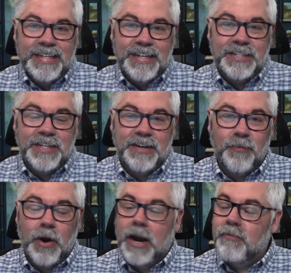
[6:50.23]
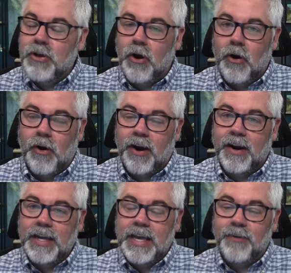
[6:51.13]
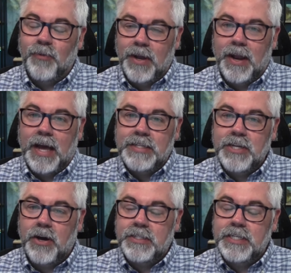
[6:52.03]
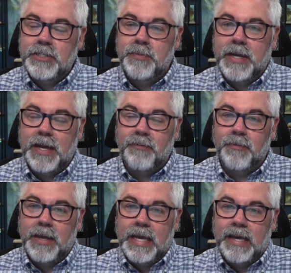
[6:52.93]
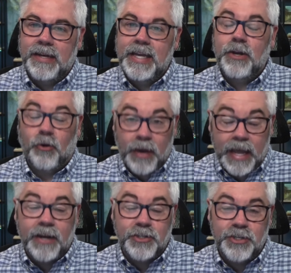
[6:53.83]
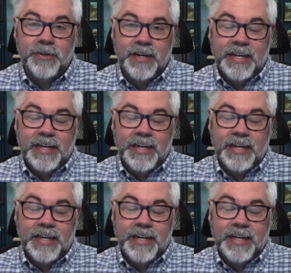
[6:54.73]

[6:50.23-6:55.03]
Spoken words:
Listen, wherever you are, again, realize God sees the beginning from the end. He created you.